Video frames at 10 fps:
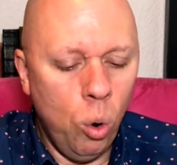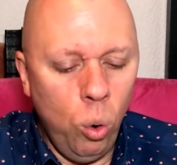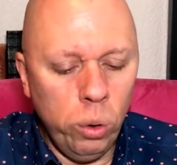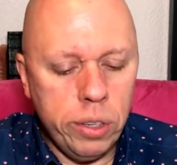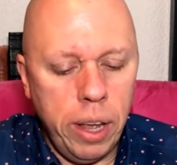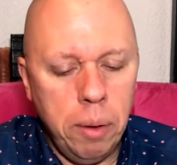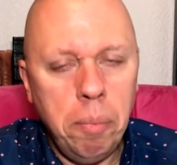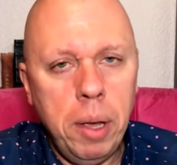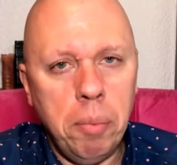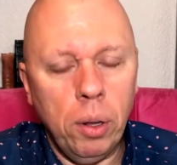All
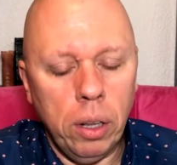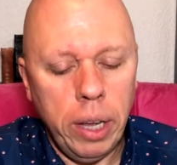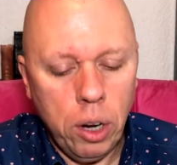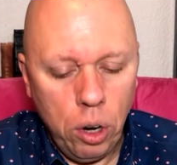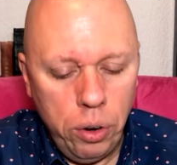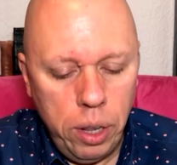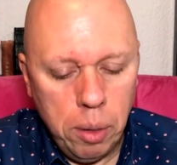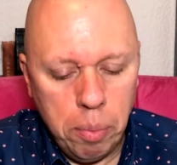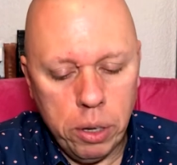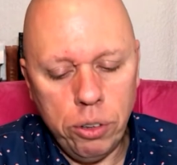10 people, including
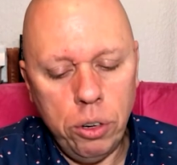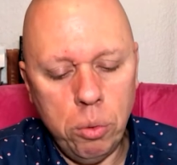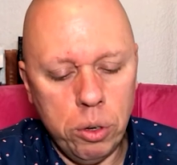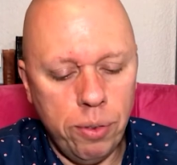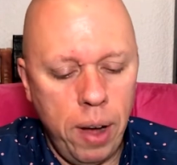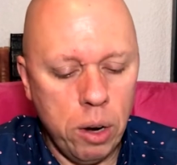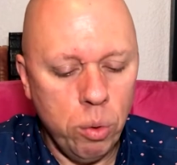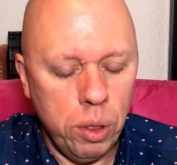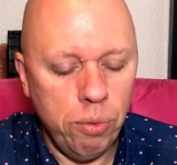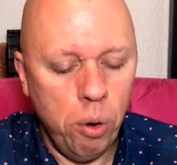the person who was found
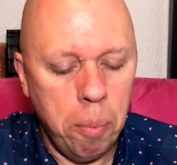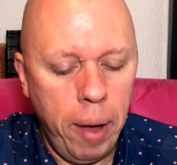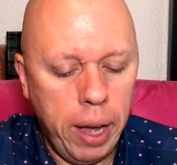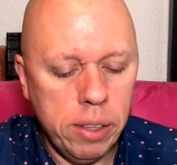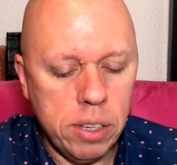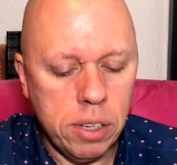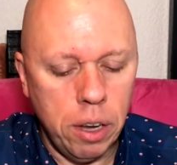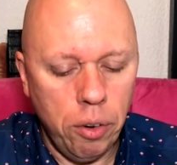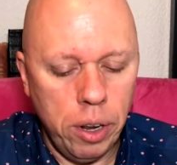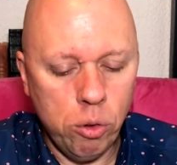with the four packets of
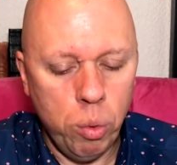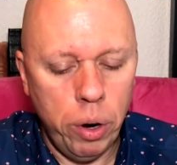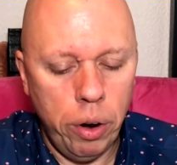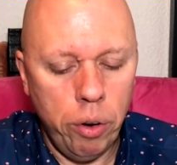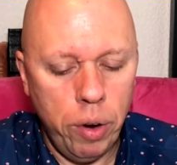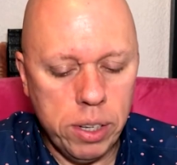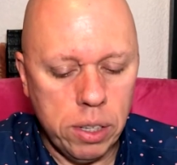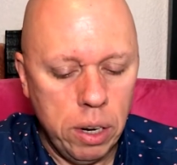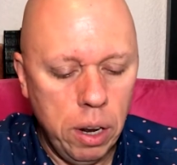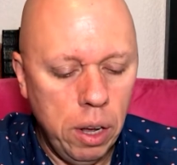cigarettes, were
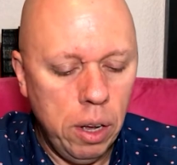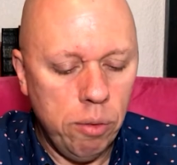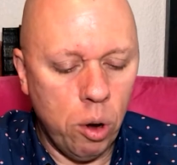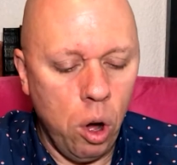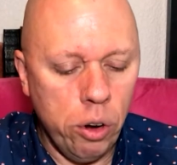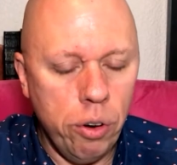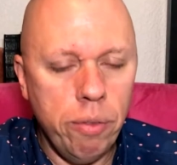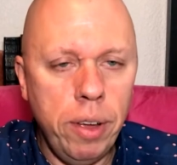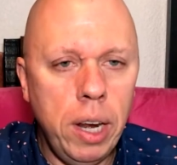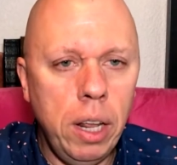arrested for
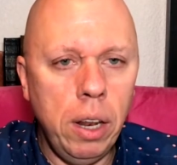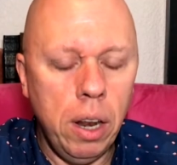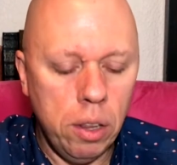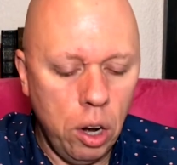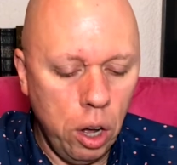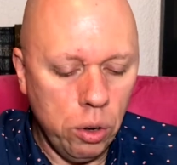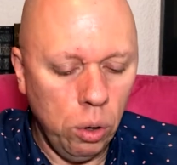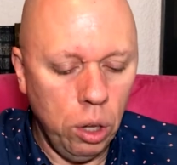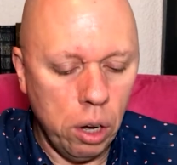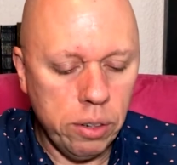contravening the
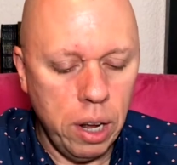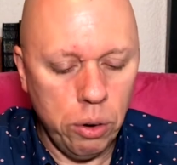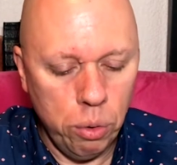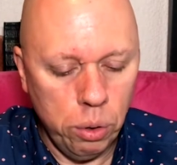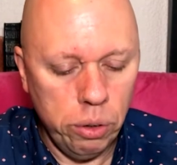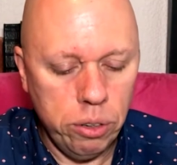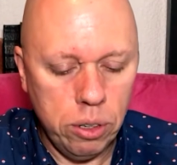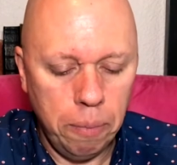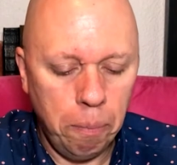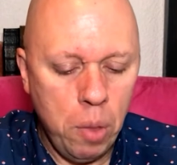local lockdown rules.
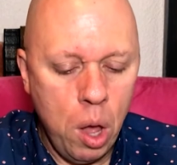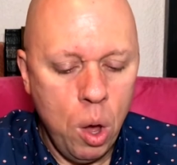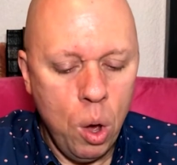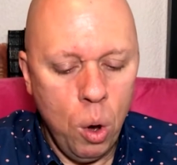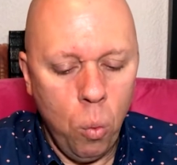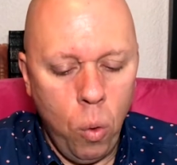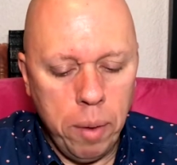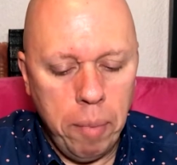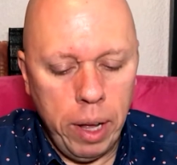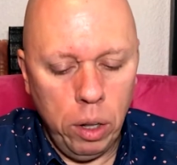
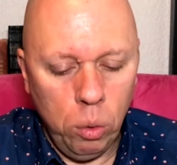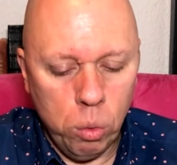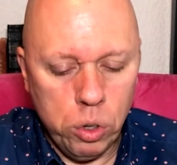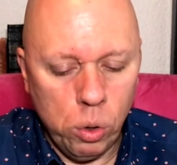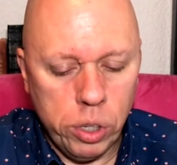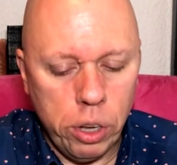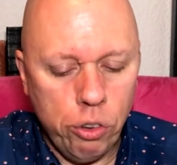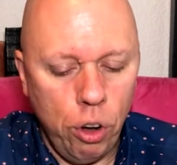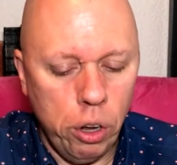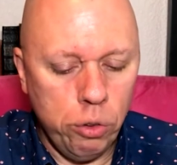One male was also
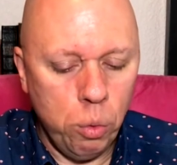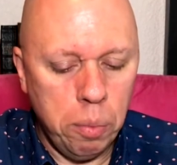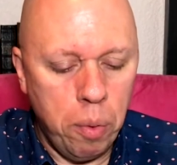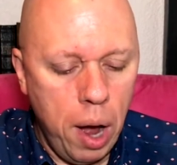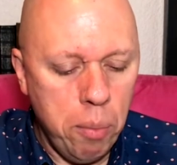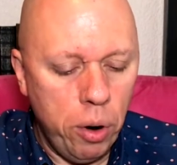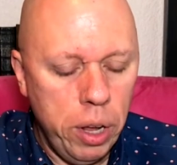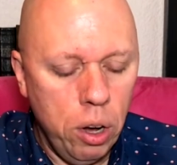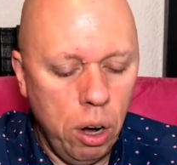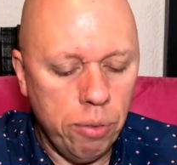charged with
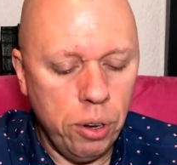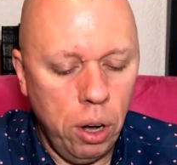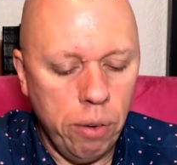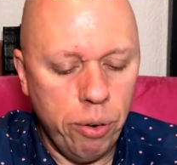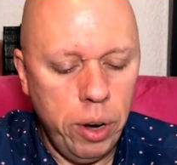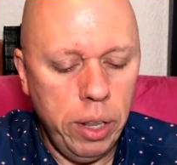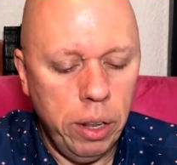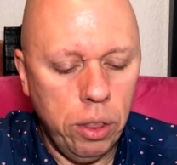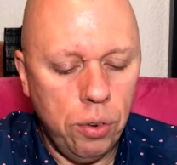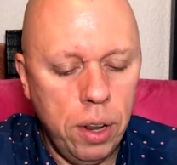bribery after
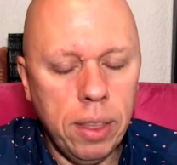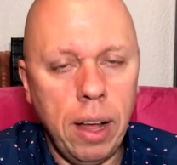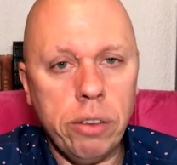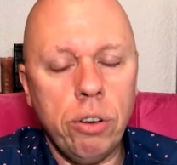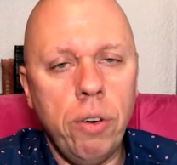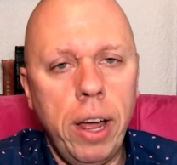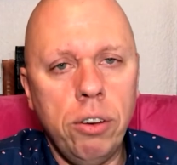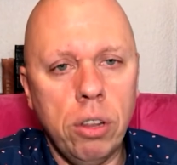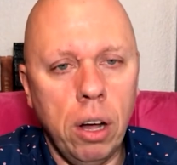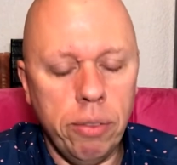offering 3,000
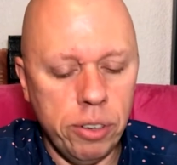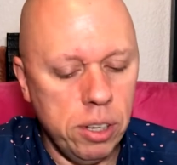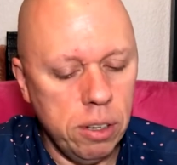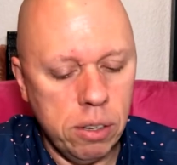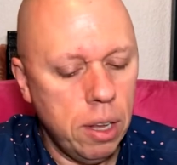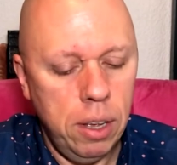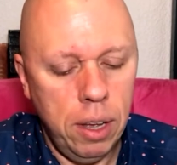rand to the officers.